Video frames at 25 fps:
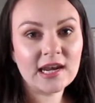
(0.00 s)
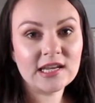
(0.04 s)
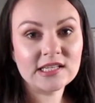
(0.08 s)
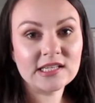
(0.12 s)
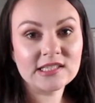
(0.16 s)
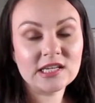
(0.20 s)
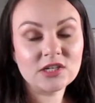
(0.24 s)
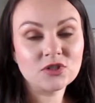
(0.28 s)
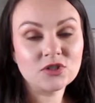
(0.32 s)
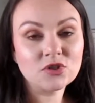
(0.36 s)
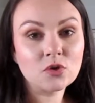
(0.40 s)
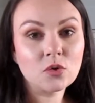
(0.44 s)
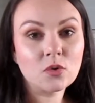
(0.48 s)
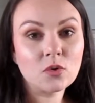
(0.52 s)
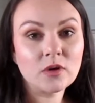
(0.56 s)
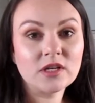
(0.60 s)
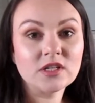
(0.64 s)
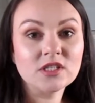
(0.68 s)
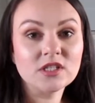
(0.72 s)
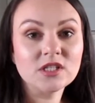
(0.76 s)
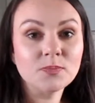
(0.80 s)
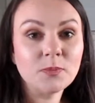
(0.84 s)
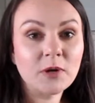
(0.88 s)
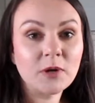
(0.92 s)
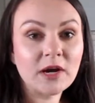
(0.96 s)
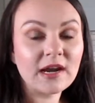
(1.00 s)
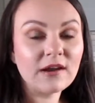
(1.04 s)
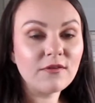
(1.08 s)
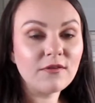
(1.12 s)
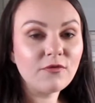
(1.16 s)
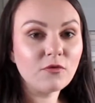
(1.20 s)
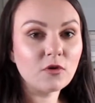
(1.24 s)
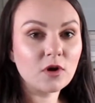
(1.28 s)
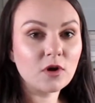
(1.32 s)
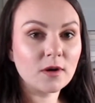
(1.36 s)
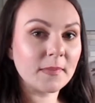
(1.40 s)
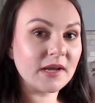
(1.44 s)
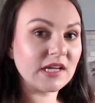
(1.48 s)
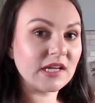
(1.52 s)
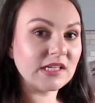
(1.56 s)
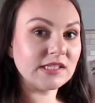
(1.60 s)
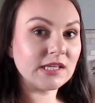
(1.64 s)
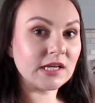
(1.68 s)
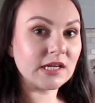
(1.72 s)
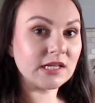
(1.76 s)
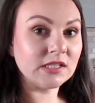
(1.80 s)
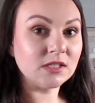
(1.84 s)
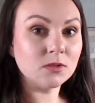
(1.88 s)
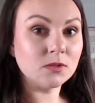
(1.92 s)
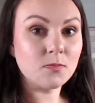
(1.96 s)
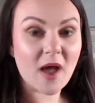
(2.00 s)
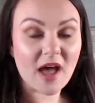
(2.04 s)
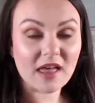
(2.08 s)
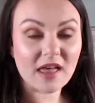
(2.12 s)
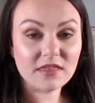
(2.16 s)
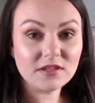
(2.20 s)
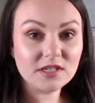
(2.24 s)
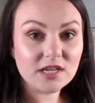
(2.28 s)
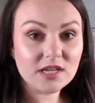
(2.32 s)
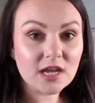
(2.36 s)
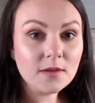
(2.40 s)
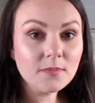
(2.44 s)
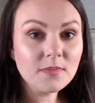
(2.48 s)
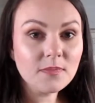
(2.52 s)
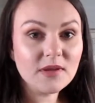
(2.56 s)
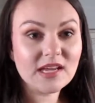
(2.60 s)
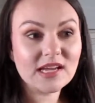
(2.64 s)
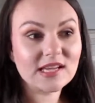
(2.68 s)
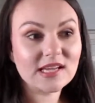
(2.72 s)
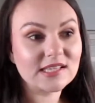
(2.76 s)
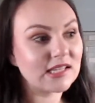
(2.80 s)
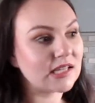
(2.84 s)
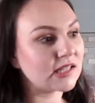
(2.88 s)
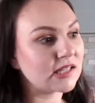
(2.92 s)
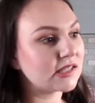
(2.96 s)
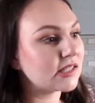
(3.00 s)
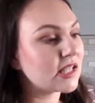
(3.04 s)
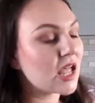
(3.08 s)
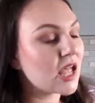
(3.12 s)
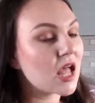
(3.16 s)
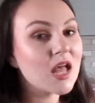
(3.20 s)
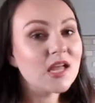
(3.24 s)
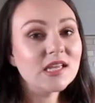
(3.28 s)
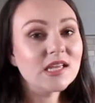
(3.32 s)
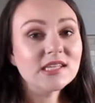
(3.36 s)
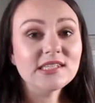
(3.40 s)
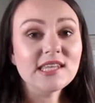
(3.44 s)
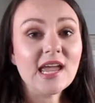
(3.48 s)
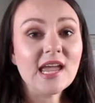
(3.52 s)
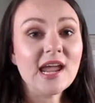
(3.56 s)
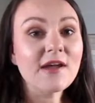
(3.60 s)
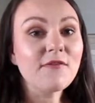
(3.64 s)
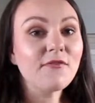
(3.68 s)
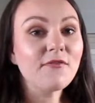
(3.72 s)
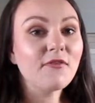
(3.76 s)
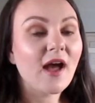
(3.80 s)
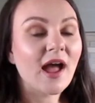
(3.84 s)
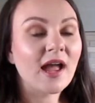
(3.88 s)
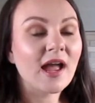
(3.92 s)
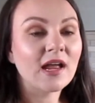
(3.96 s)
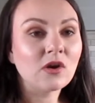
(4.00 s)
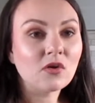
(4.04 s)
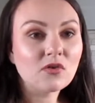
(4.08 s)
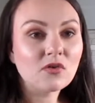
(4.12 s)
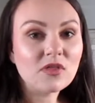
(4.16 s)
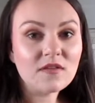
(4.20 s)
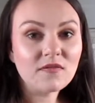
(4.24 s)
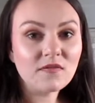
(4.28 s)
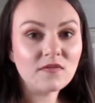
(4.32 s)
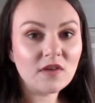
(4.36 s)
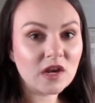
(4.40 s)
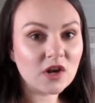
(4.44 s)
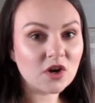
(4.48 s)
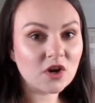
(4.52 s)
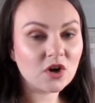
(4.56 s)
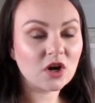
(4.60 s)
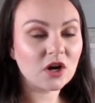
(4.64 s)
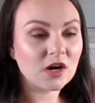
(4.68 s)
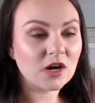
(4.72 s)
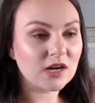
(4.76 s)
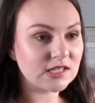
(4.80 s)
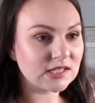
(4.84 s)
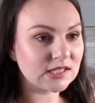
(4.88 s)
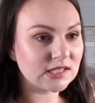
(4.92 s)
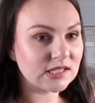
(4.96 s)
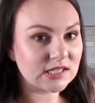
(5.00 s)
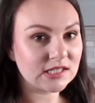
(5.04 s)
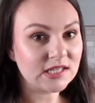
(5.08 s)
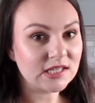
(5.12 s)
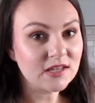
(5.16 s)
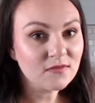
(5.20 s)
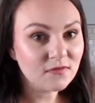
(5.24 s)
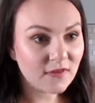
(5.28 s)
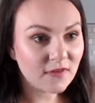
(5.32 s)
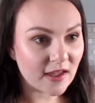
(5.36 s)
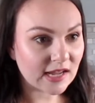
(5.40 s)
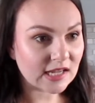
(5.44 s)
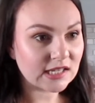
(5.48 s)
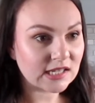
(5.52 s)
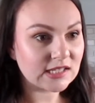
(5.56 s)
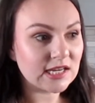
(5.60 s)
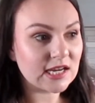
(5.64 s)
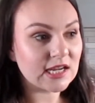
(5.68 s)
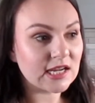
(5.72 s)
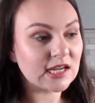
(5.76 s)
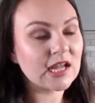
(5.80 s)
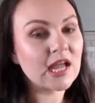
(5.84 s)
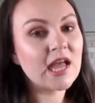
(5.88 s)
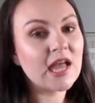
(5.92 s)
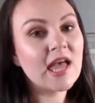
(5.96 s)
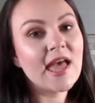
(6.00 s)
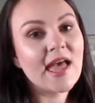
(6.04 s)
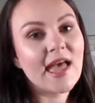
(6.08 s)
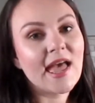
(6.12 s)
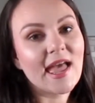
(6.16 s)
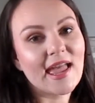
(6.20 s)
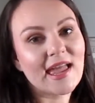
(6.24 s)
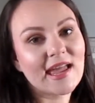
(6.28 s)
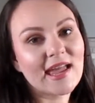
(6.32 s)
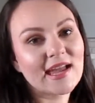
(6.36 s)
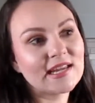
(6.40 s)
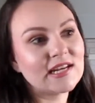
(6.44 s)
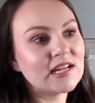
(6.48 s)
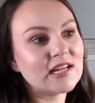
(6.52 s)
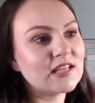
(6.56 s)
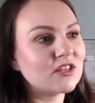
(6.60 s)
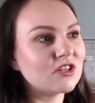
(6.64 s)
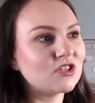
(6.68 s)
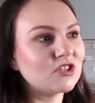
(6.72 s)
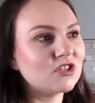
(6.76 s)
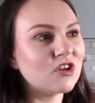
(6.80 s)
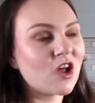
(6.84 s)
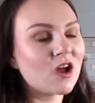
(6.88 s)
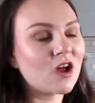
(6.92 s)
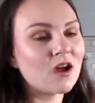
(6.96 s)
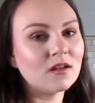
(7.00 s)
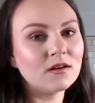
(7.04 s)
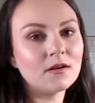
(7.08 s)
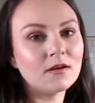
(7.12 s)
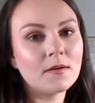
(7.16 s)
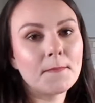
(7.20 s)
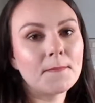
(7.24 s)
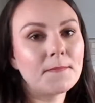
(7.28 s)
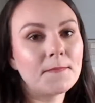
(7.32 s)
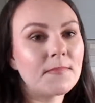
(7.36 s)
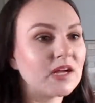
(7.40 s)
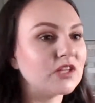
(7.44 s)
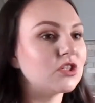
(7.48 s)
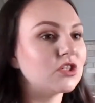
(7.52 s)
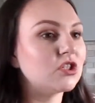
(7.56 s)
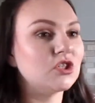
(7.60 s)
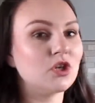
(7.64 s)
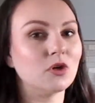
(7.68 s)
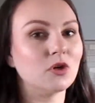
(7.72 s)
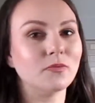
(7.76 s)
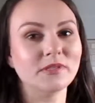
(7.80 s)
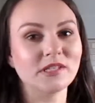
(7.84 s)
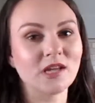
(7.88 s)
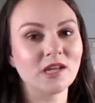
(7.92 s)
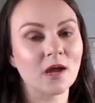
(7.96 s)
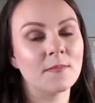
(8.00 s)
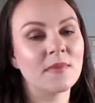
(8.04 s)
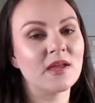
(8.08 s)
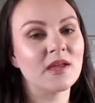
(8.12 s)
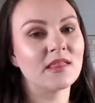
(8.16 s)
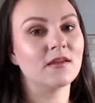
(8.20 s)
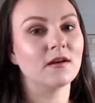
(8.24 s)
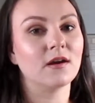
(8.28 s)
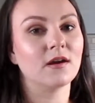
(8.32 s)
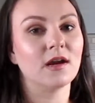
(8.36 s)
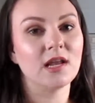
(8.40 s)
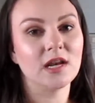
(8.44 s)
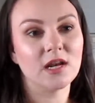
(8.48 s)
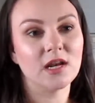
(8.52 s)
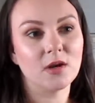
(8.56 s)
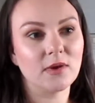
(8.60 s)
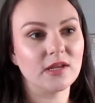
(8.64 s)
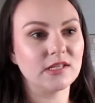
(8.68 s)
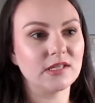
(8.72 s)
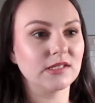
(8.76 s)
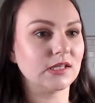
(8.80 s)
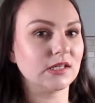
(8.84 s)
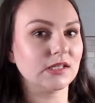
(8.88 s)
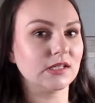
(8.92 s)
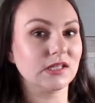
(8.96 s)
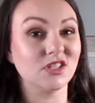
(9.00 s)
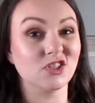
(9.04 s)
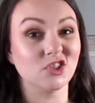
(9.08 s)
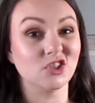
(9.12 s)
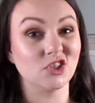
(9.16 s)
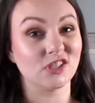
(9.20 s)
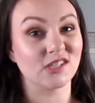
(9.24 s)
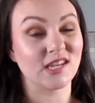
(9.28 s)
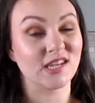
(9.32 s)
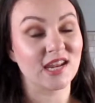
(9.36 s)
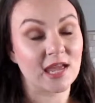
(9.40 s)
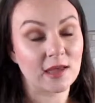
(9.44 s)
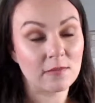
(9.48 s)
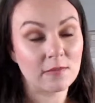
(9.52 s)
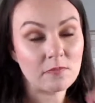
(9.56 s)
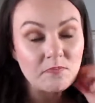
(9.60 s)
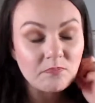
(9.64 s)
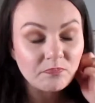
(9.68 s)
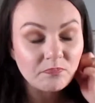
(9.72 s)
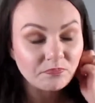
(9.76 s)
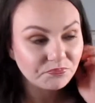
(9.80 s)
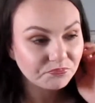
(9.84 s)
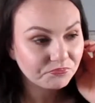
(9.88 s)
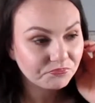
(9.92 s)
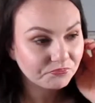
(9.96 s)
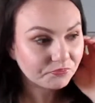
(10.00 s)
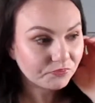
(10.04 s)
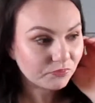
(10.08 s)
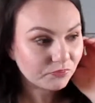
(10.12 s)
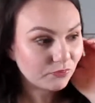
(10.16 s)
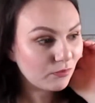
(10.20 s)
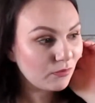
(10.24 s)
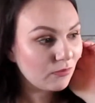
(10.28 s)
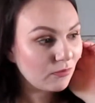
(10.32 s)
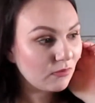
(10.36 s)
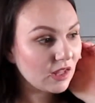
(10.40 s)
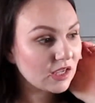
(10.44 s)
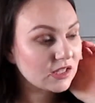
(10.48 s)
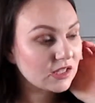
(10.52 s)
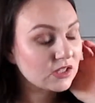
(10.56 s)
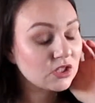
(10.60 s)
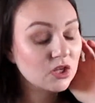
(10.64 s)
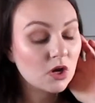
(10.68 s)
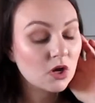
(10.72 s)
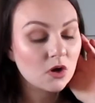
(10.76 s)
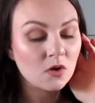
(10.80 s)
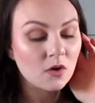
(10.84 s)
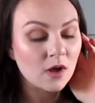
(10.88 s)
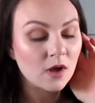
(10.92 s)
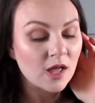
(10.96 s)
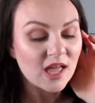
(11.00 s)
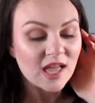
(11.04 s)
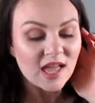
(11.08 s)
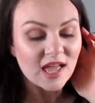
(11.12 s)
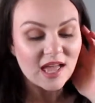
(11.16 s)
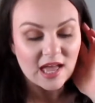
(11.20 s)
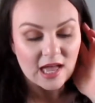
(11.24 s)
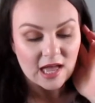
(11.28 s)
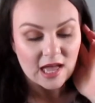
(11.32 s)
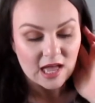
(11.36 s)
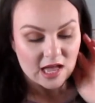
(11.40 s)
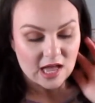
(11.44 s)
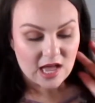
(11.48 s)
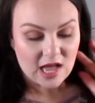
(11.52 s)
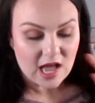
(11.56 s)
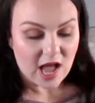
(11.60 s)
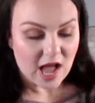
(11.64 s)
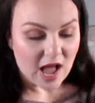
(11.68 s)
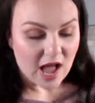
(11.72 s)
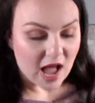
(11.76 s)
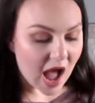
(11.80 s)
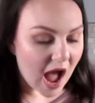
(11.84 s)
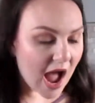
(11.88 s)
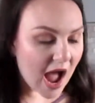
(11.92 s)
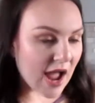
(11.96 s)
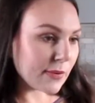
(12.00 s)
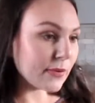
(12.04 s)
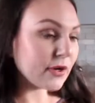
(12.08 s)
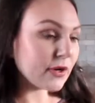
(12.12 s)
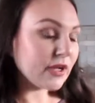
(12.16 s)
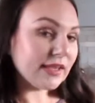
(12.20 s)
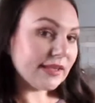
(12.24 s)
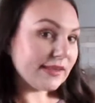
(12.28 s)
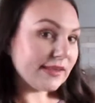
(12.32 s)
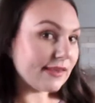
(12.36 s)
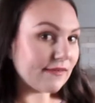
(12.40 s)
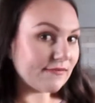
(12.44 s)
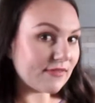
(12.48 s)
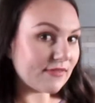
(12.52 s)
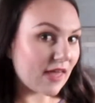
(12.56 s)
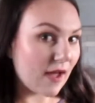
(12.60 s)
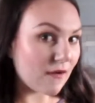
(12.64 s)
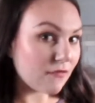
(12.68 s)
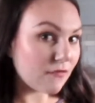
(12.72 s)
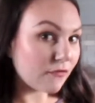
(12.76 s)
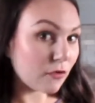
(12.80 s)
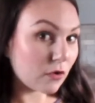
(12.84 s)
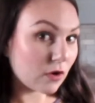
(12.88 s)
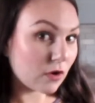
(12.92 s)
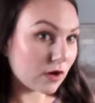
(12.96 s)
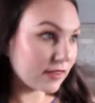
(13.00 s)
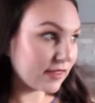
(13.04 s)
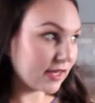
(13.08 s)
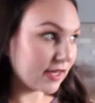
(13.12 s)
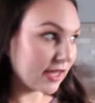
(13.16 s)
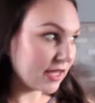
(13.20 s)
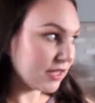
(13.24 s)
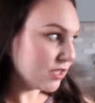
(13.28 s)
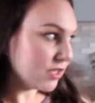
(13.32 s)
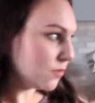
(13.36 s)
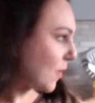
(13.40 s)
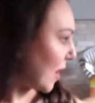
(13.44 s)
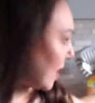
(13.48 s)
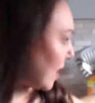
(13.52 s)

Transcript: and essential oil spray for my son's bathtub because it's safe. I know that vinegar is disinfecting and there's not much soap scum in there anyways because it's just him. So I really love that for the kids'